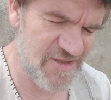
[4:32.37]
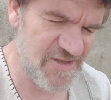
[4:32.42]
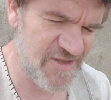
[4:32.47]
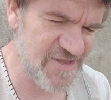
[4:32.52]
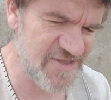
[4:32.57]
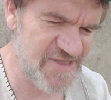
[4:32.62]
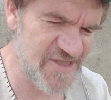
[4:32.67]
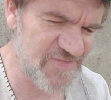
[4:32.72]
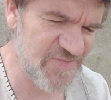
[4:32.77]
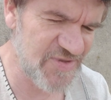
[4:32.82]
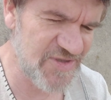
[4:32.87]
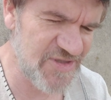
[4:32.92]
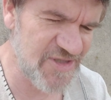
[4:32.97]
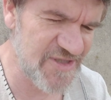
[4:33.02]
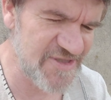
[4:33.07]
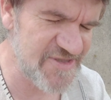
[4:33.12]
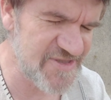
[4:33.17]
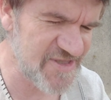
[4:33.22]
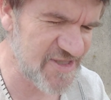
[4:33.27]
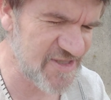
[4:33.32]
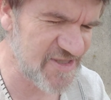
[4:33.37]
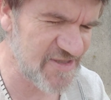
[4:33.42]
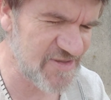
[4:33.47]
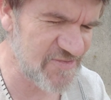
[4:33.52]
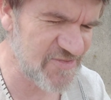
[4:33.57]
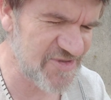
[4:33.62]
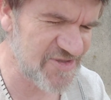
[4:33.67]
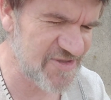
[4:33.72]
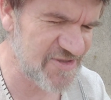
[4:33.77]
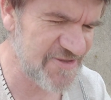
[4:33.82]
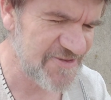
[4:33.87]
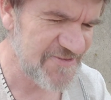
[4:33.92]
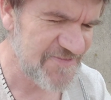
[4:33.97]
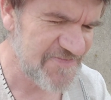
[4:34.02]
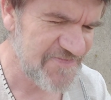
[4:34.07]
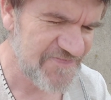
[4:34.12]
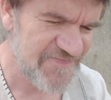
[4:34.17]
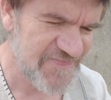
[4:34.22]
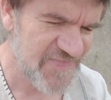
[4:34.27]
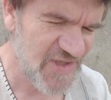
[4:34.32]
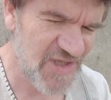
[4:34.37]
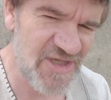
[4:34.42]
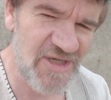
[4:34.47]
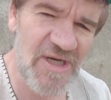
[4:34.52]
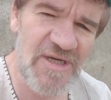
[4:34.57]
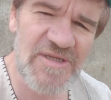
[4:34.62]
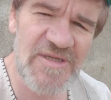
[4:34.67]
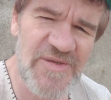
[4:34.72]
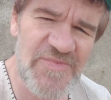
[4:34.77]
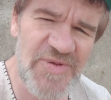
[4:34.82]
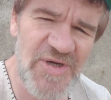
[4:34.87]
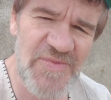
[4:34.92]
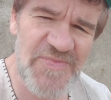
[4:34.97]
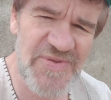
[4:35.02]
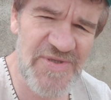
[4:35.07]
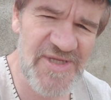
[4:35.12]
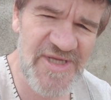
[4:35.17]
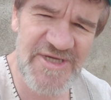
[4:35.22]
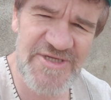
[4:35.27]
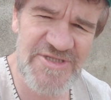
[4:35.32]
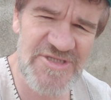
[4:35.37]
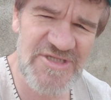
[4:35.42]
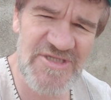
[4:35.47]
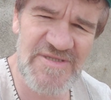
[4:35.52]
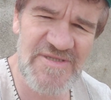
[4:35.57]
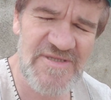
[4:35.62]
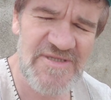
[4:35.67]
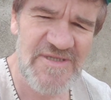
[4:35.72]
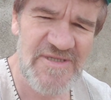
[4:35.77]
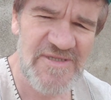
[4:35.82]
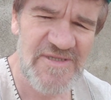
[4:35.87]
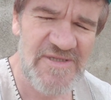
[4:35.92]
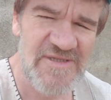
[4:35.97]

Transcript: Is it because they want to cull the population?